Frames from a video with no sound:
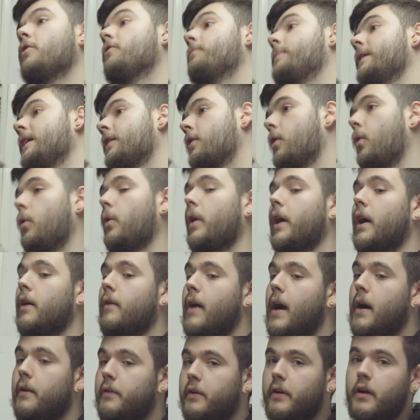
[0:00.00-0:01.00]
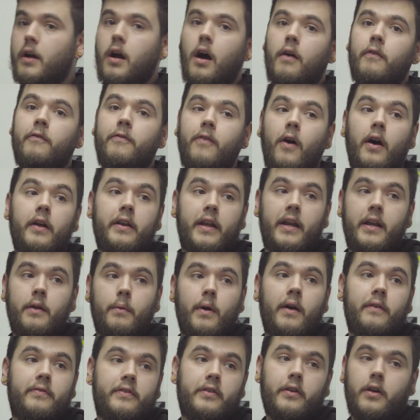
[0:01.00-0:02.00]
who have been calling around and can't find
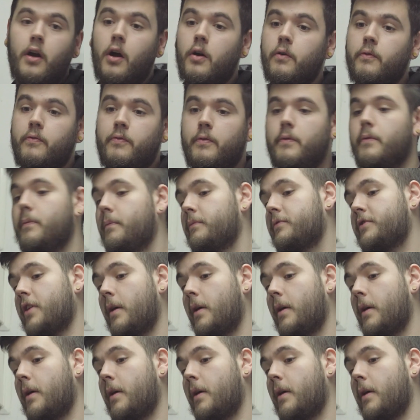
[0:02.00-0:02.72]
anywhere to go for them